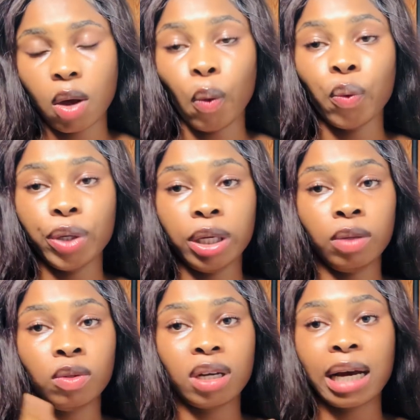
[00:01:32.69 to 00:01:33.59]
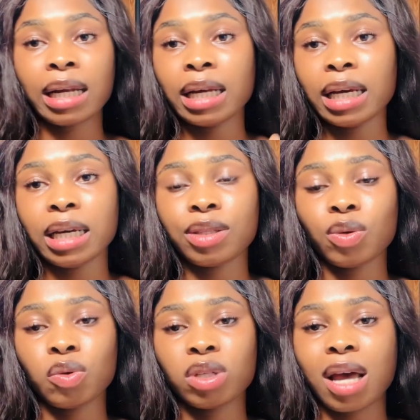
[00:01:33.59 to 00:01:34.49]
will clear those